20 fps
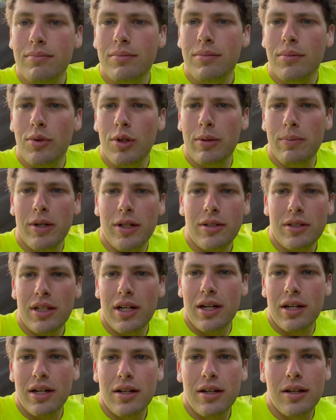Pretty much
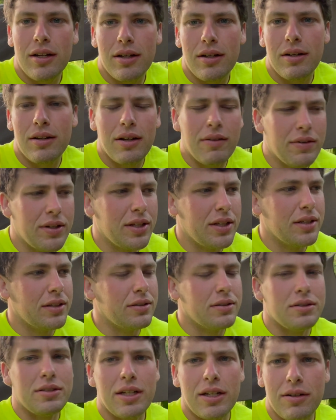got everything
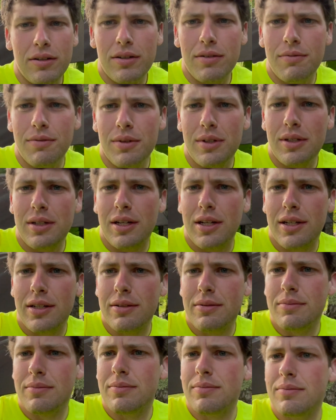settled in for the night.
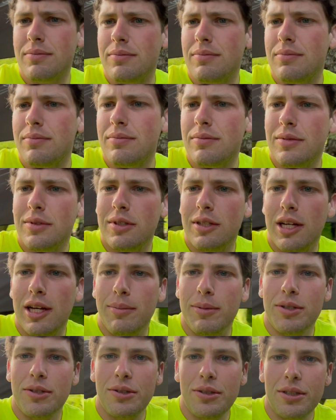
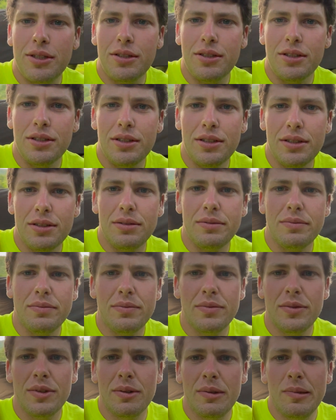Hammock's looking good.
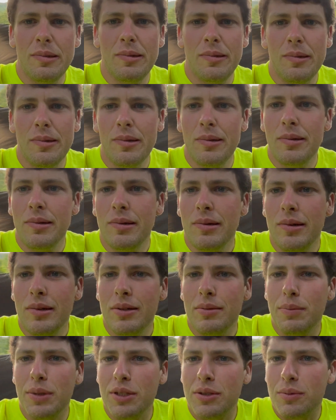
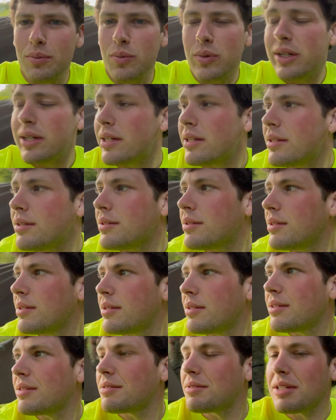Been some wind.
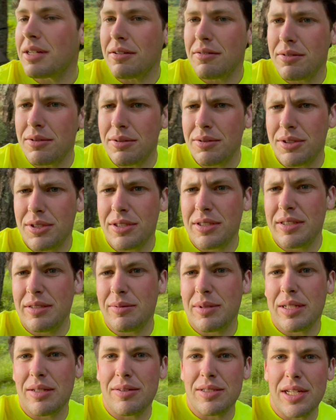It's got a little chilly
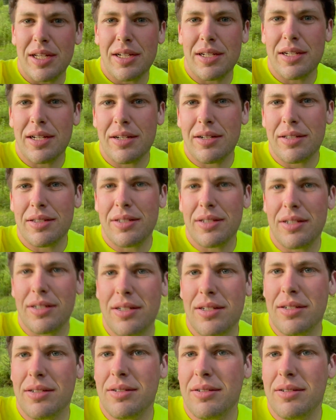when I was hanging out in there.